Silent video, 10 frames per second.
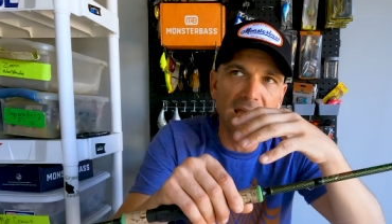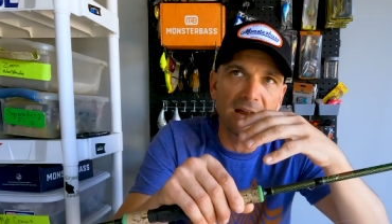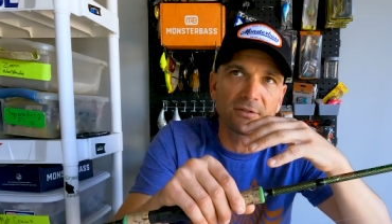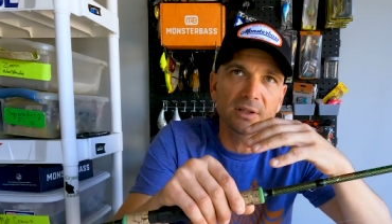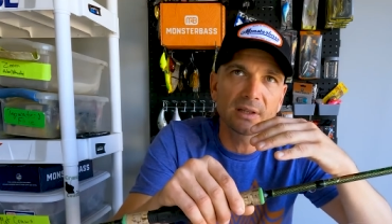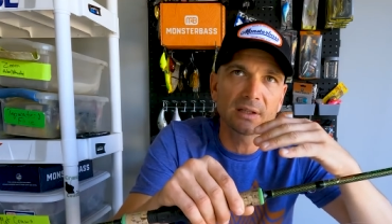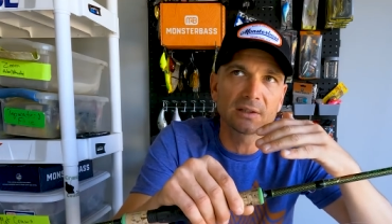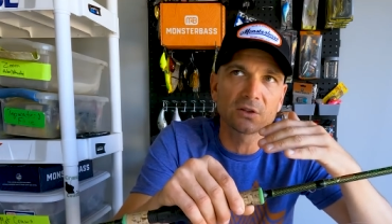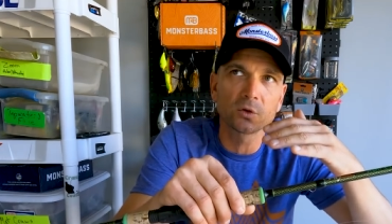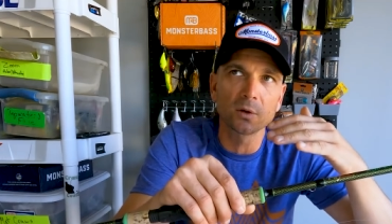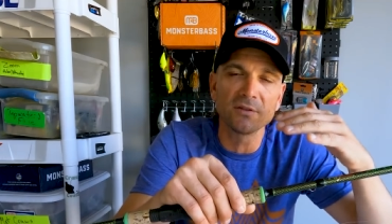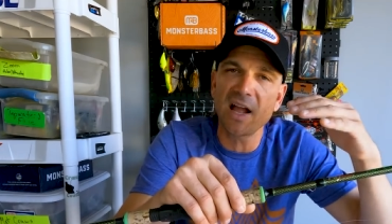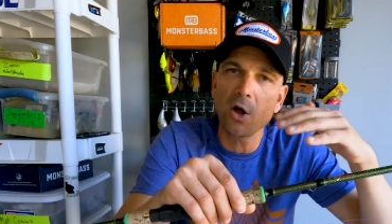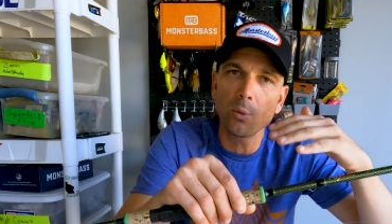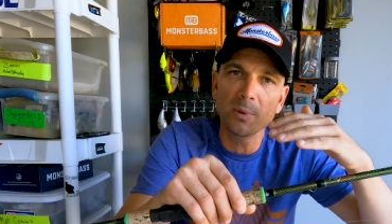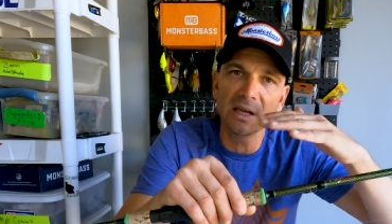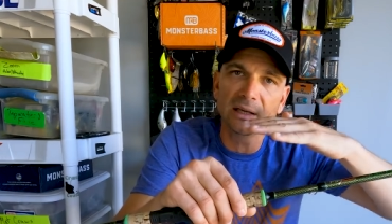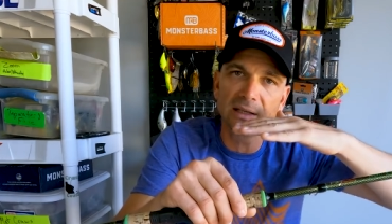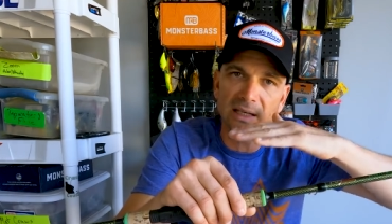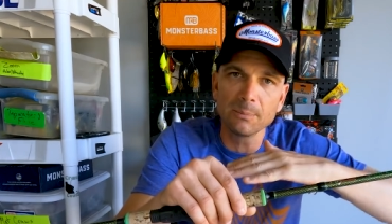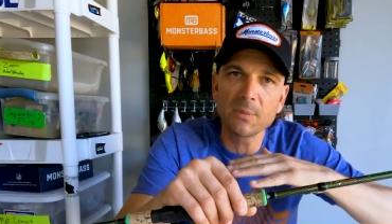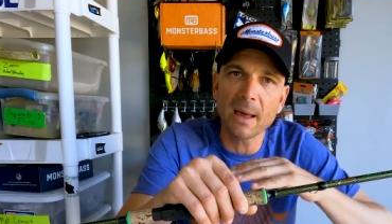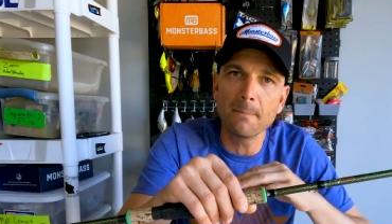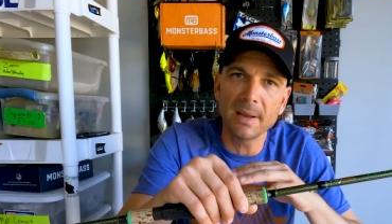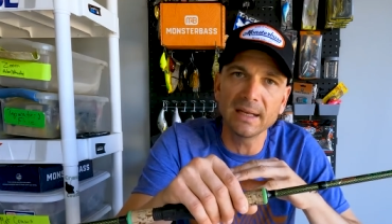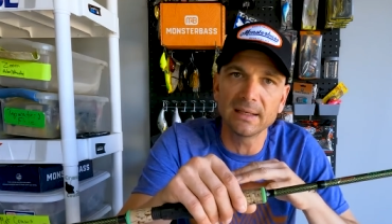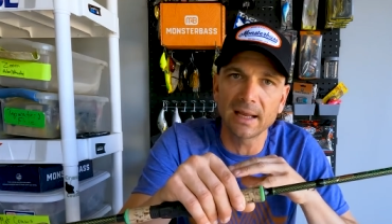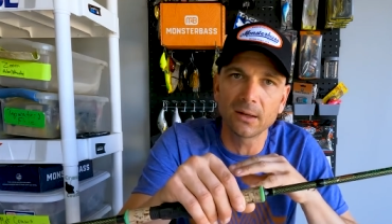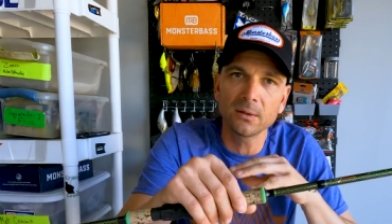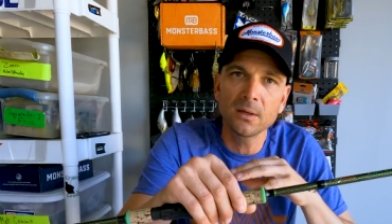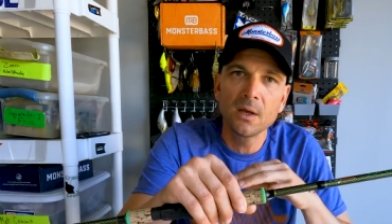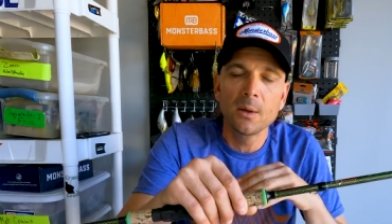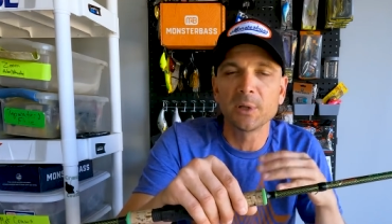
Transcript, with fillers: everything to sort of help me keep that bait down